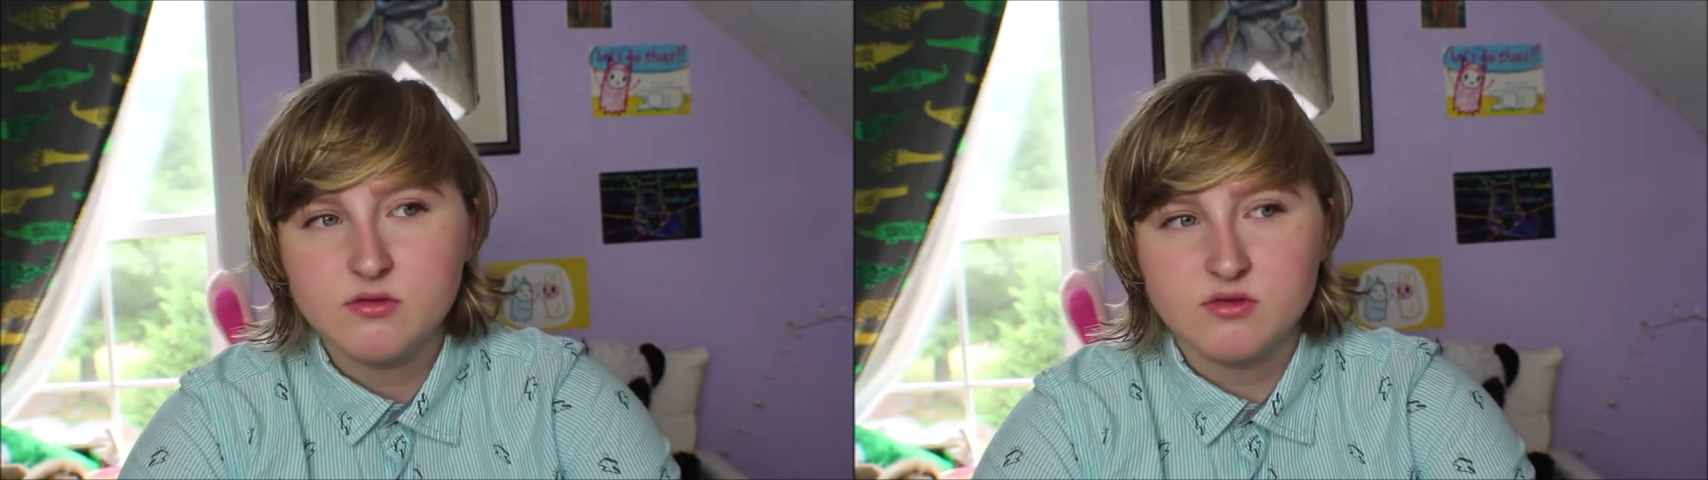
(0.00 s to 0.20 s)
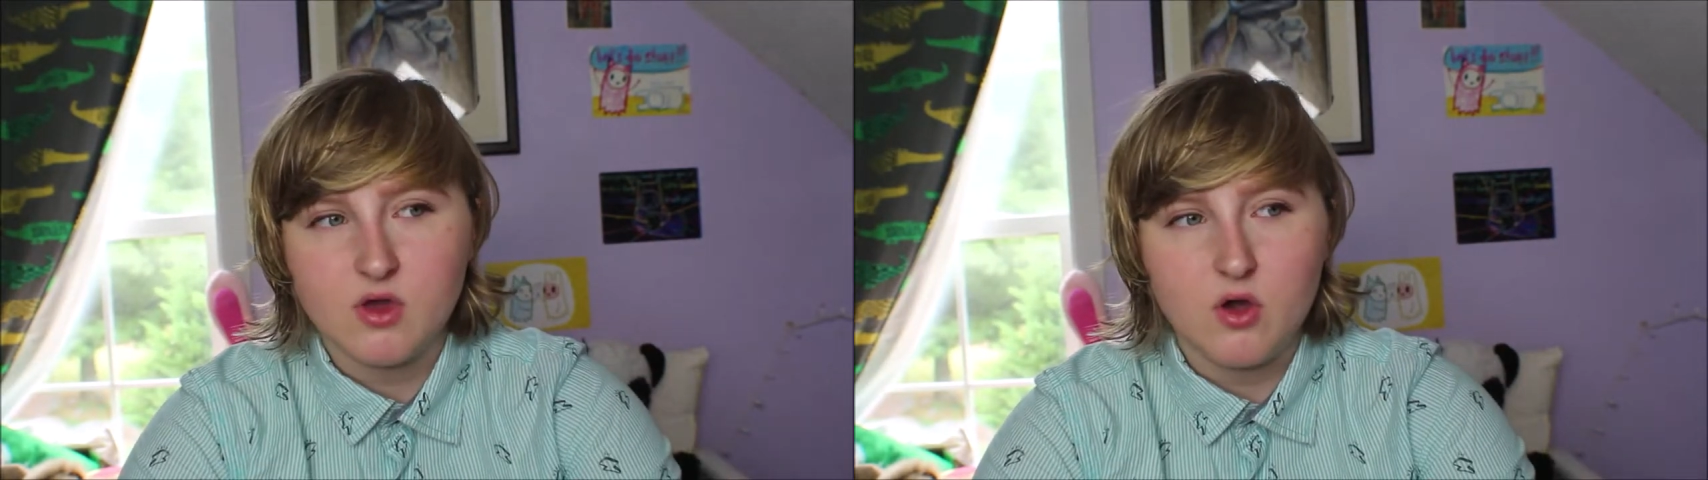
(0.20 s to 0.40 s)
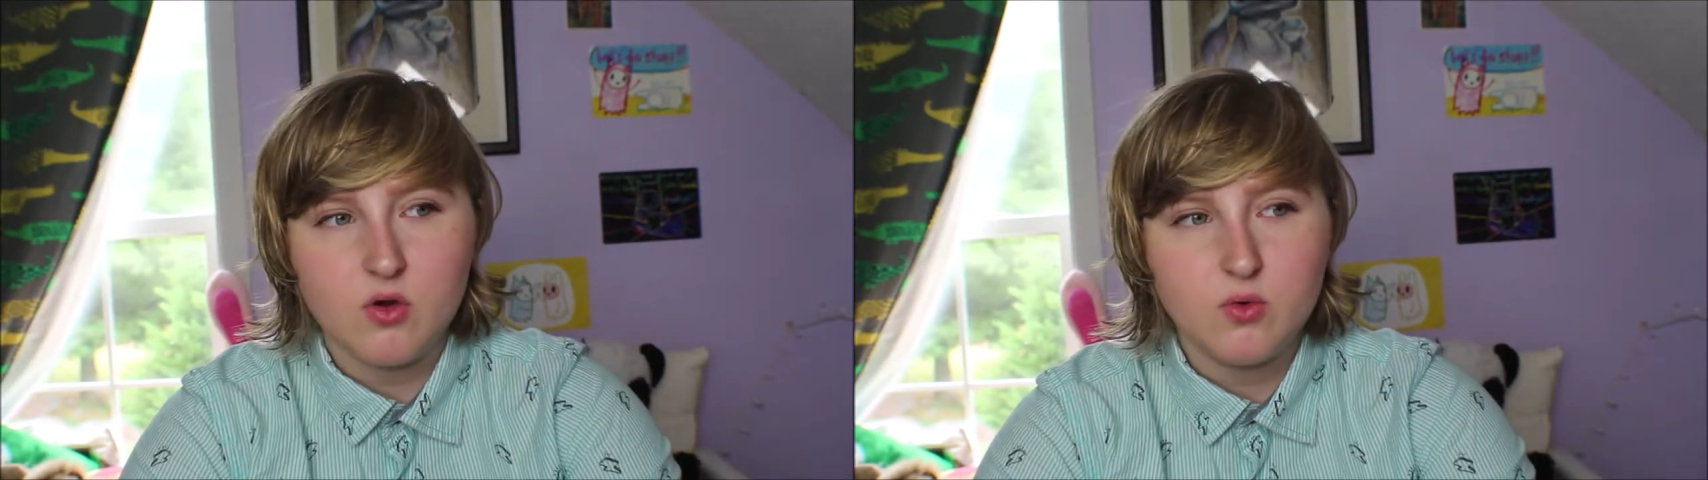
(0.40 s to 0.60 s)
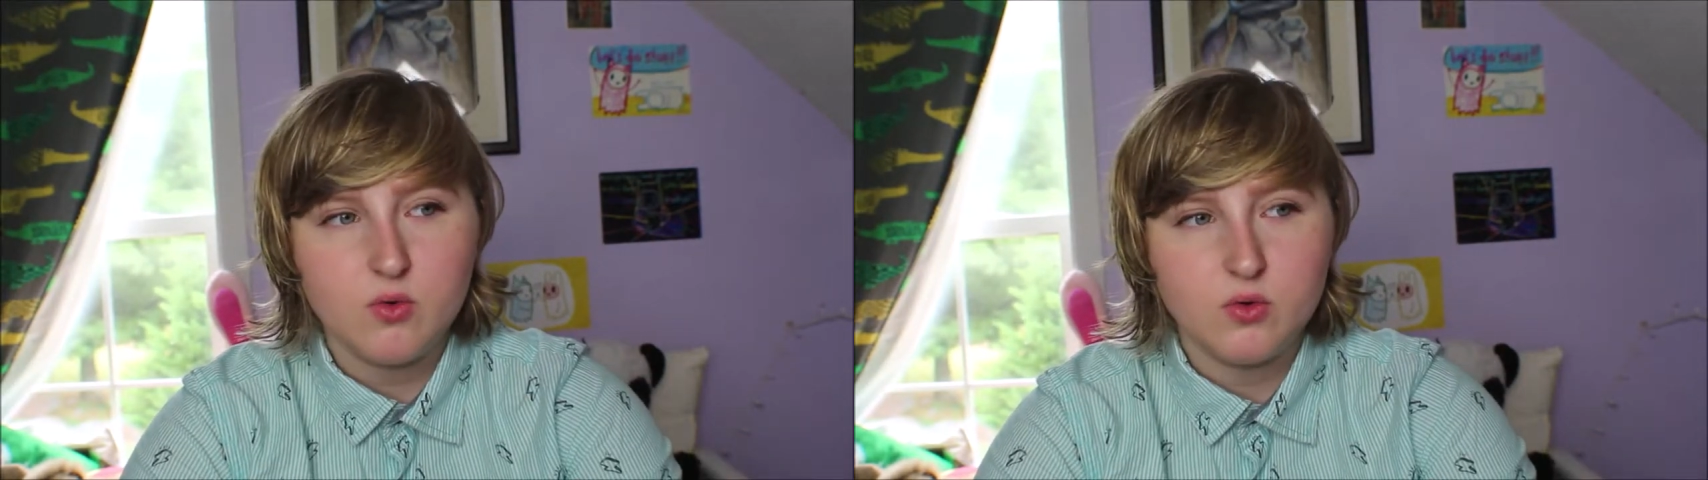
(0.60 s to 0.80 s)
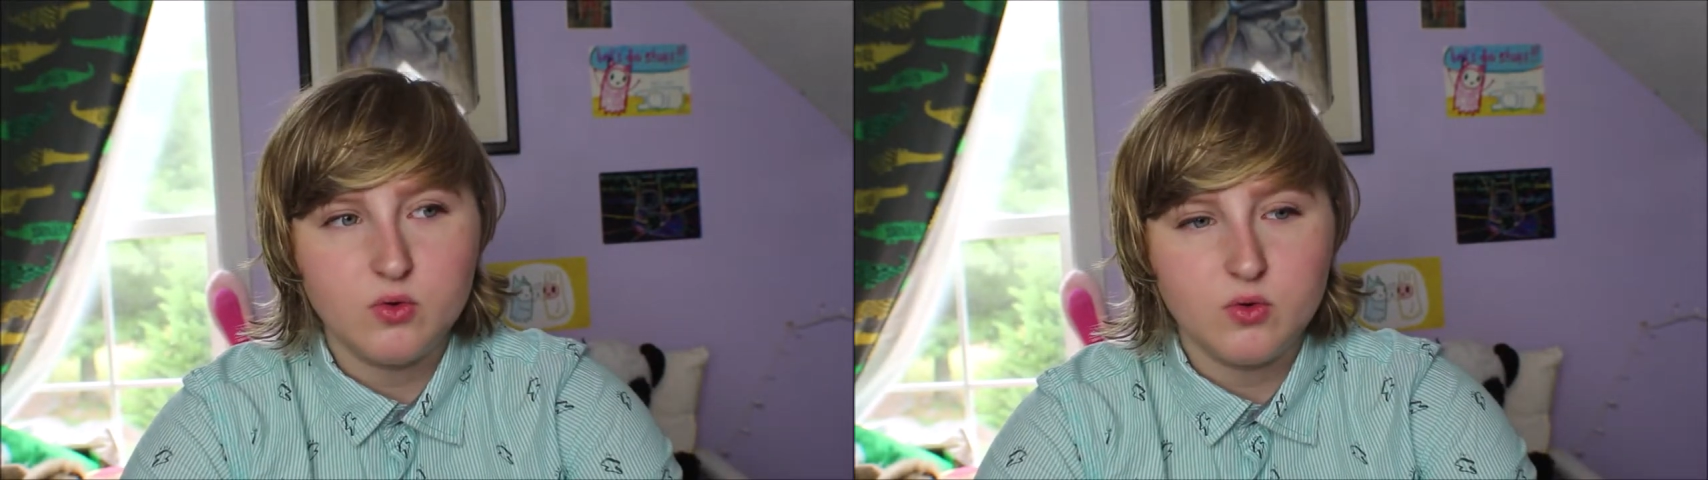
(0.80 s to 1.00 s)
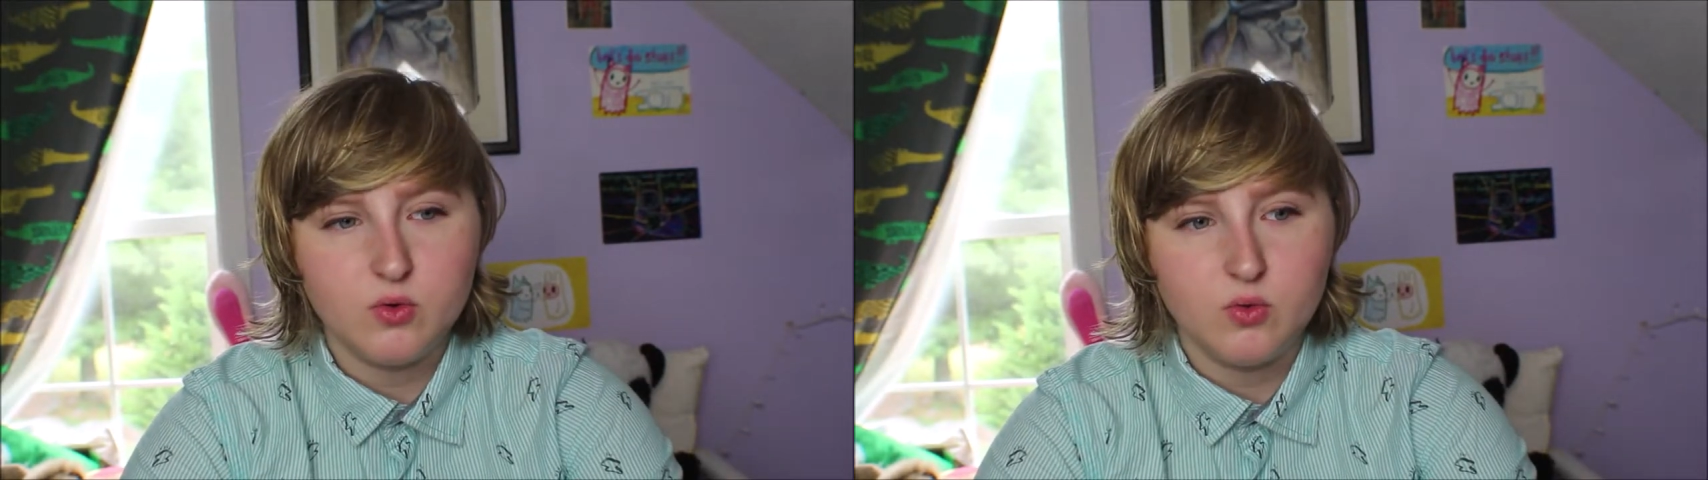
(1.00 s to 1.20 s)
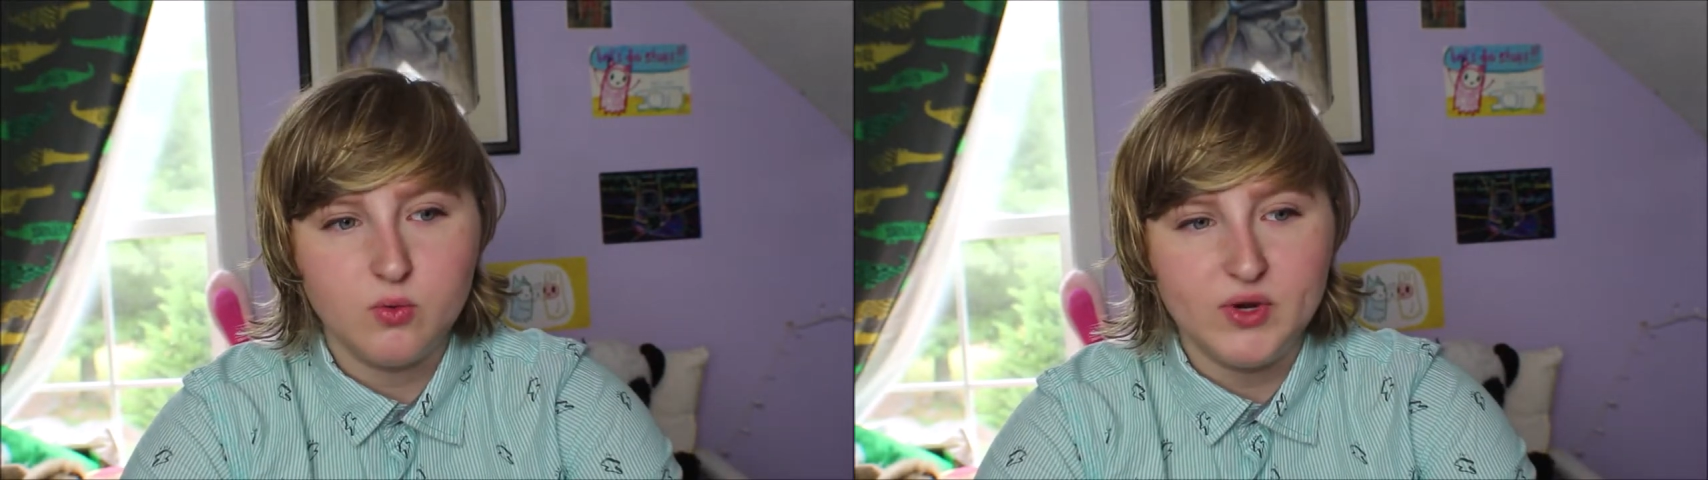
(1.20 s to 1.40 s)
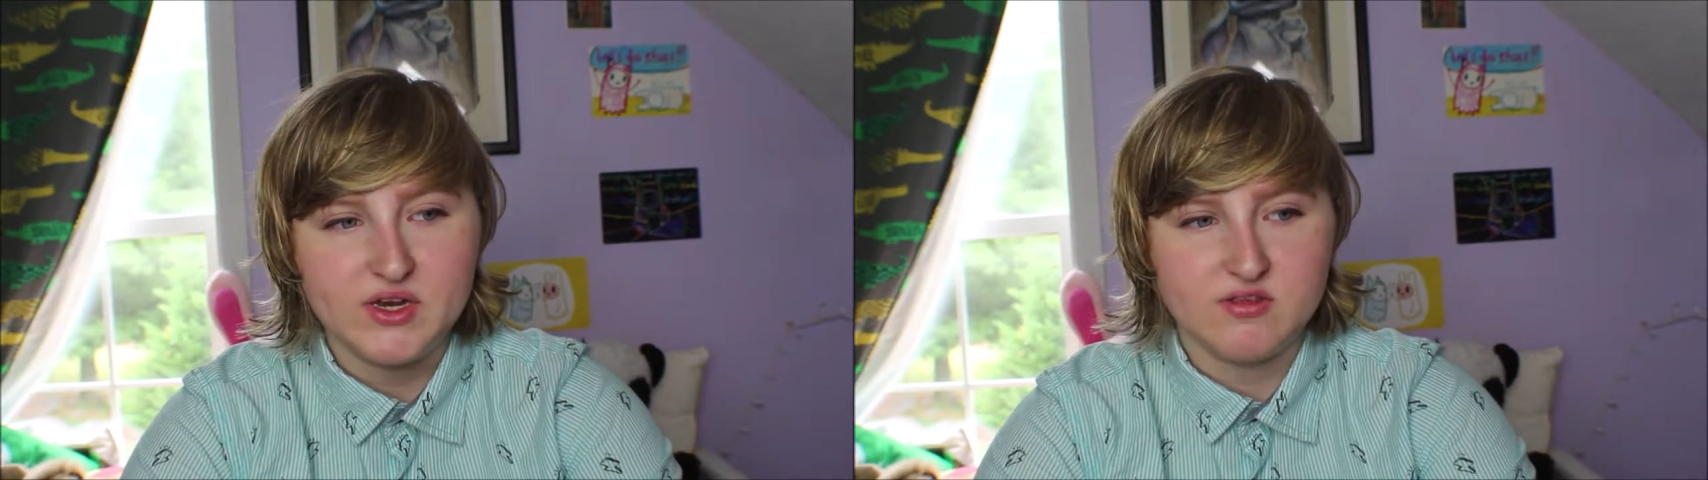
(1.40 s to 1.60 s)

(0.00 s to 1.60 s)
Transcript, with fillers: So we